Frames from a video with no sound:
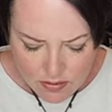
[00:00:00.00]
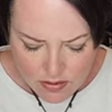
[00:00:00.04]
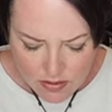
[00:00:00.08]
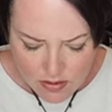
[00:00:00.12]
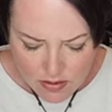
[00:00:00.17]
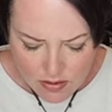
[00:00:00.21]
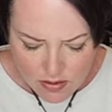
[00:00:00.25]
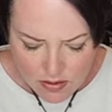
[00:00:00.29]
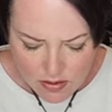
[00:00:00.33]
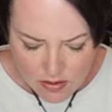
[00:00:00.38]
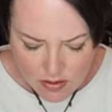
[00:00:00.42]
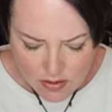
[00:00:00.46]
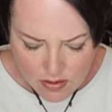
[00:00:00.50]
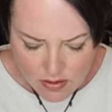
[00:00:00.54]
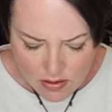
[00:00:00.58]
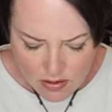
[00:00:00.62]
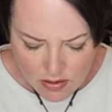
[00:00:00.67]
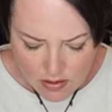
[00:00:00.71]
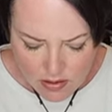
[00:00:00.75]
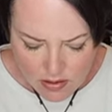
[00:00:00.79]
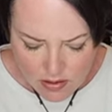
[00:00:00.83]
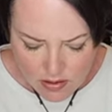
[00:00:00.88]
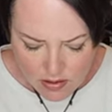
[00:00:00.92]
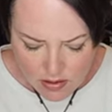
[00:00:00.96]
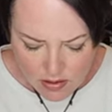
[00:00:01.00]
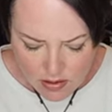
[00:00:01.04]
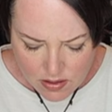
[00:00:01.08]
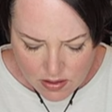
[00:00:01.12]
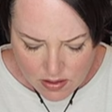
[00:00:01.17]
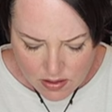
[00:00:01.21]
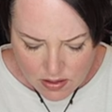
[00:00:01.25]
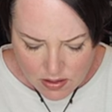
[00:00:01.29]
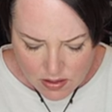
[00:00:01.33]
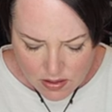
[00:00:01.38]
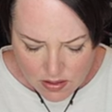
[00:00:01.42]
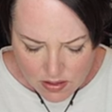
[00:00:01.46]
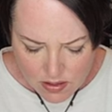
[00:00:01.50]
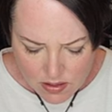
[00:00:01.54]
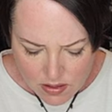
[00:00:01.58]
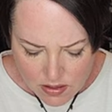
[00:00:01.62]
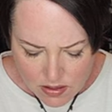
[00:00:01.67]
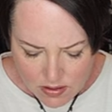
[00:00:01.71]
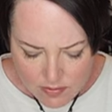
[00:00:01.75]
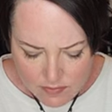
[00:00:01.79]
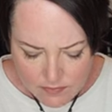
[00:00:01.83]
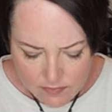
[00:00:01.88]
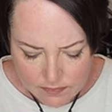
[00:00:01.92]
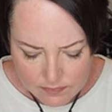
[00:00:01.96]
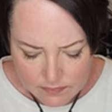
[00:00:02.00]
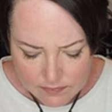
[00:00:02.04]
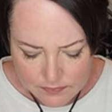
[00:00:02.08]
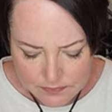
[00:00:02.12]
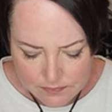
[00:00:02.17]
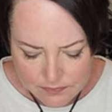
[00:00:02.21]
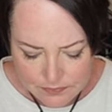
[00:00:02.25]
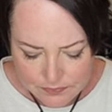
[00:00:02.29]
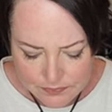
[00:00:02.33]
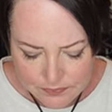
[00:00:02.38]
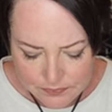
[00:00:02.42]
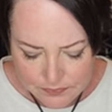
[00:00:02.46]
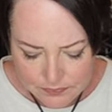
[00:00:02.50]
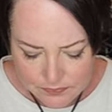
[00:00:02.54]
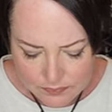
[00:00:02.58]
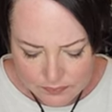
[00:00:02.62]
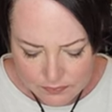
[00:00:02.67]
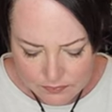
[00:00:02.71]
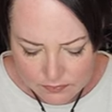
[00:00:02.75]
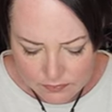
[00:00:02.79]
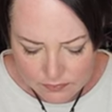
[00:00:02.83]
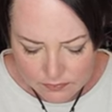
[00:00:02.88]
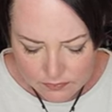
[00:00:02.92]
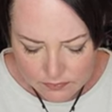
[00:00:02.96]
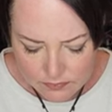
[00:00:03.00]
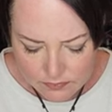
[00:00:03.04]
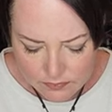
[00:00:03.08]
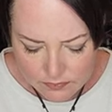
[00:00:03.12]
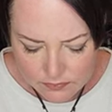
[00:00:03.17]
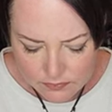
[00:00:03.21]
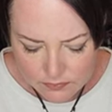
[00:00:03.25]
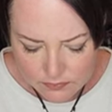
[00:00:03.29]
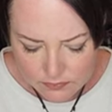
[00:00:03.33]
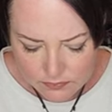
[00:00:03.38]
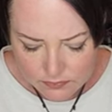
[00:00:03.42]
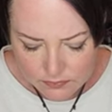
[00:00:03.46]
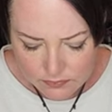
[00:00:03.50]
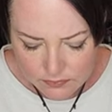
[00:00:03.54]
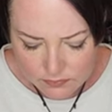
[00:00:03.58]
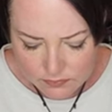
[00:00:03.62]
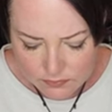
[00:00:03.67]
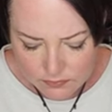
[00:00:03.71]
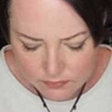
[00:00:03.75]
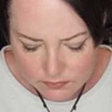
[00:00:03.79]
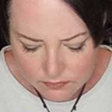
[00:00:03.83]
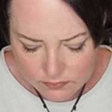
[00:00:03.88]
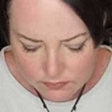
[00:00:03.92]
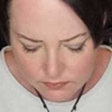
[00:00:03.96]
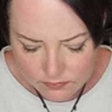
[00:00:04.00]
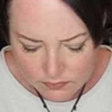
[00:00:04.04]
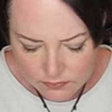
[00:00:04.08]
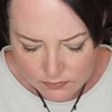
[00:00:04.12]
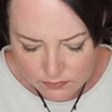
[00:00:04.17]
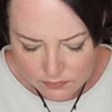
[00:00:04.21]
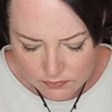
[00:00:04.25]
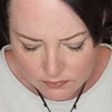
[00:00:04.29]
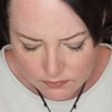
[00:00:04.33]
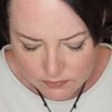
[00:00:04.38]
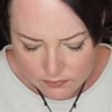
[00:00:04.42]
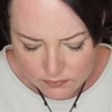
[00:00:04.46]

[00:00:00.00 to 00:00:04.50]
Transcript: (no one is talking)